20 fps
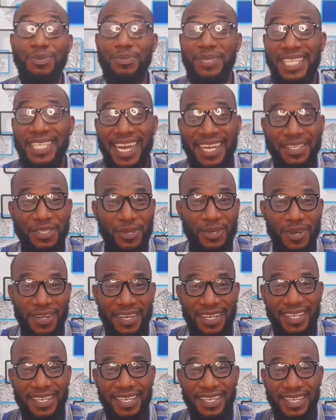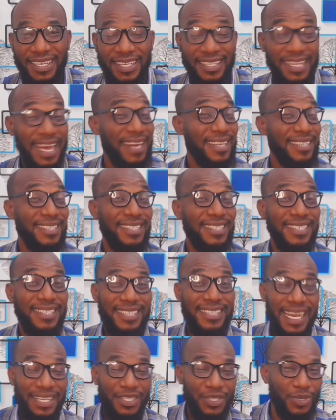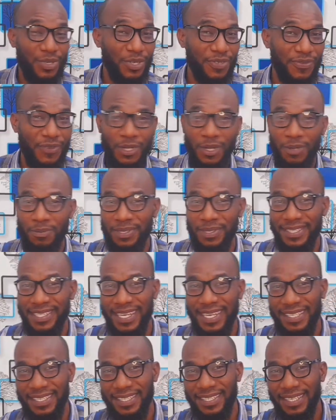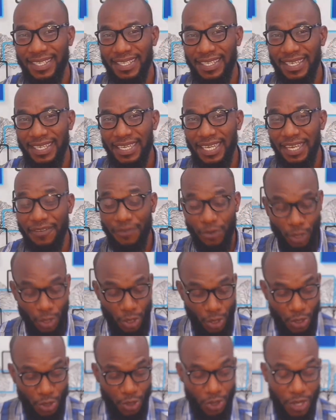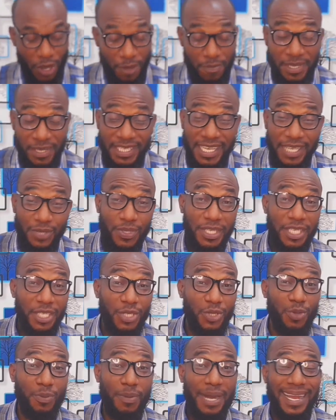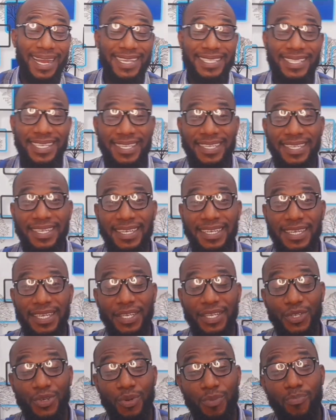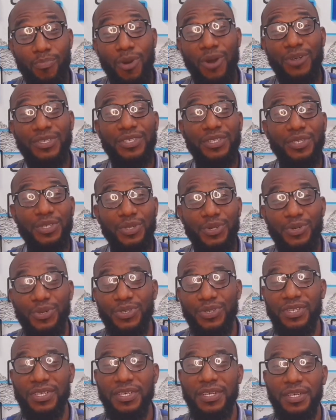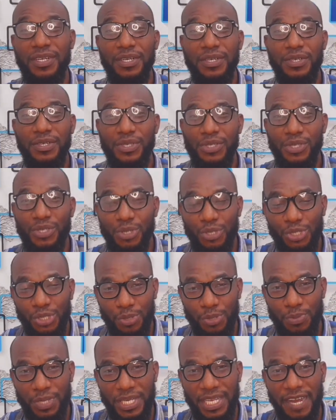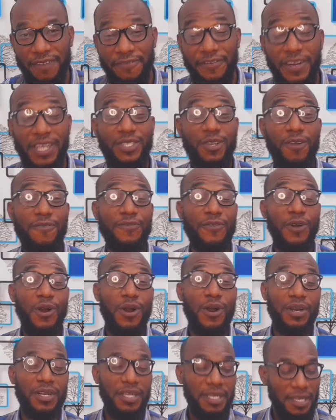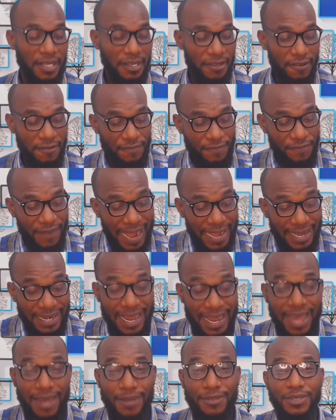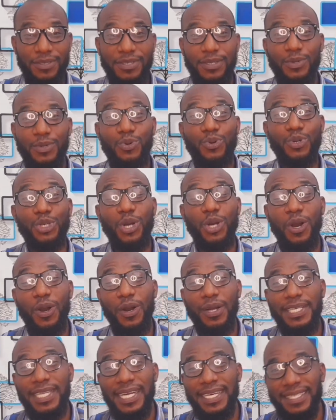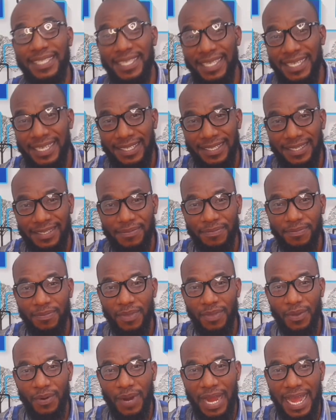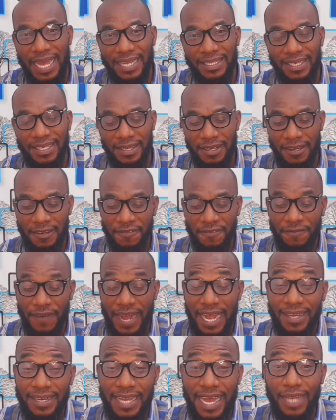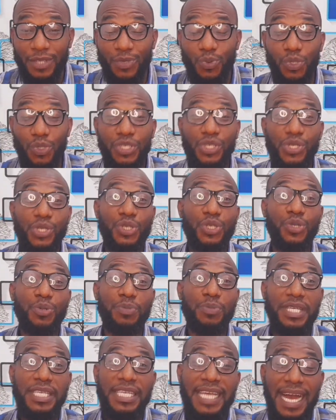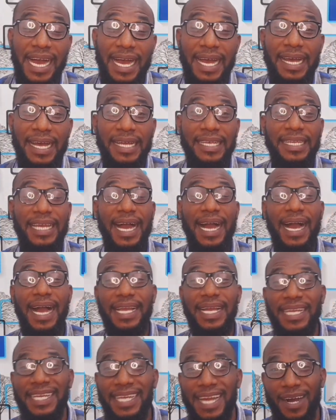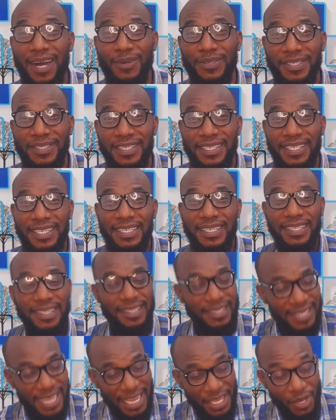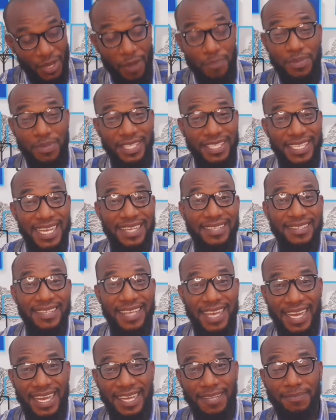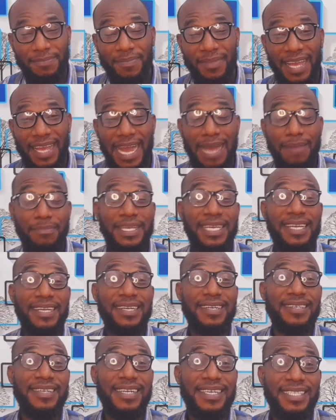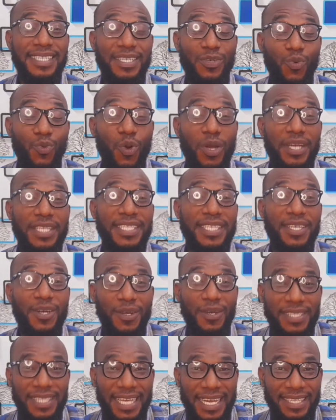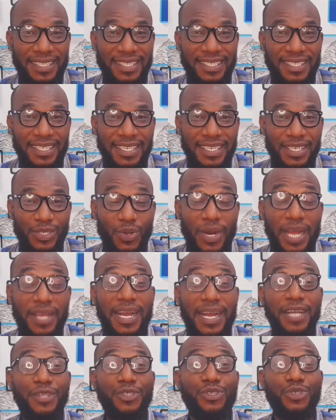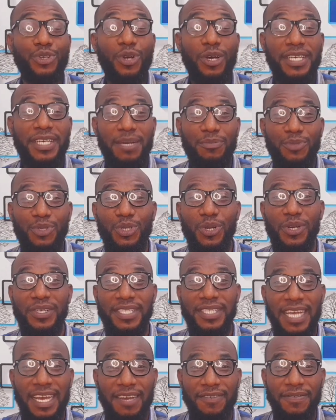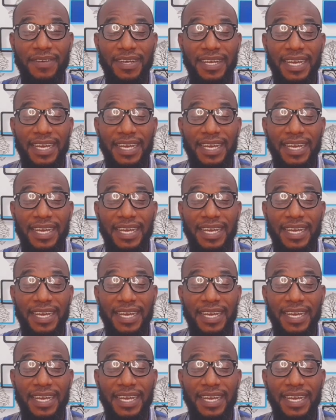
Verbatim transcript: media at all. That is disastrous for your business. If you want to grow your business with digital marketing, you must use social media. First of all, find out who your audience is, right? Find out which social media they are hanging out. Take your business there and begin creating quality content so that you can draw them to yourself